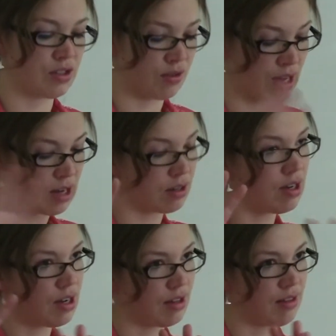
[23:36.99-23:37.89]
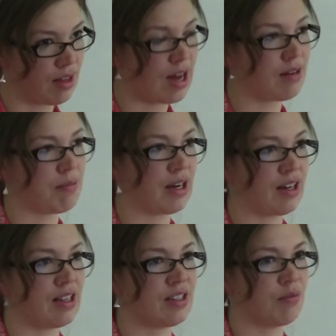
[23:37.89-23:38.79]
So that
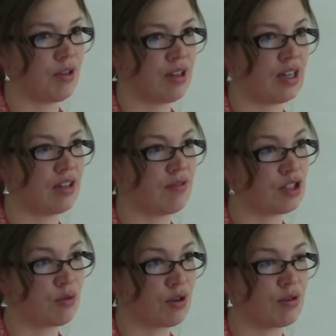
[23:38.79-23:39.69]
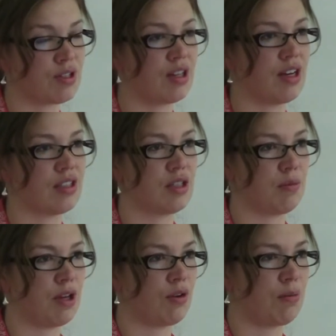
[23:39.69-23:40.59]
mechanism where the individual goes to the
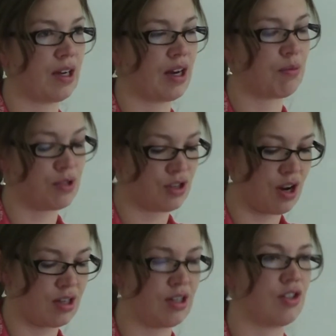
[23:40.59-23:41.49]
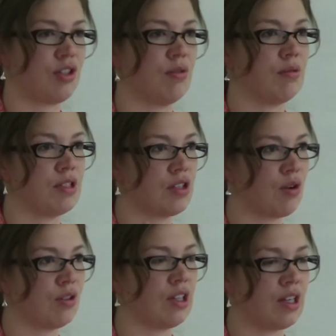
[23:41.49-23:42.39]
LCBO to pick it up was not an issue. It was
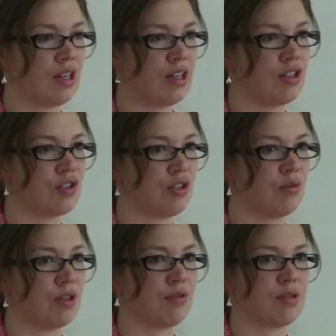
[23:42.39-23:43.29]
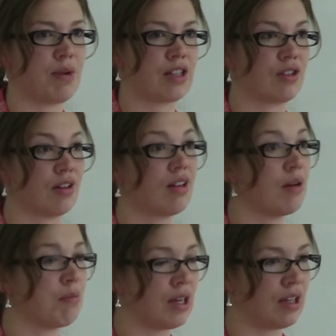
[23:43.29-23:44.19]
only the issue with respect to the
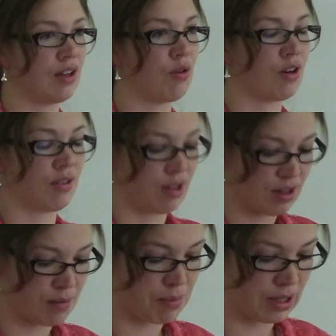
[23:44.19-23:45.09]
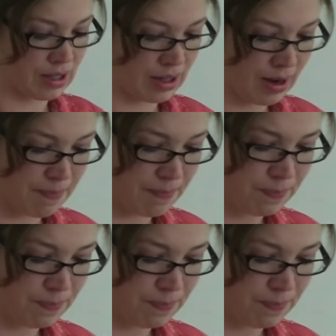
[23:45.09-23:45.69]
club making the order, the club picking it up.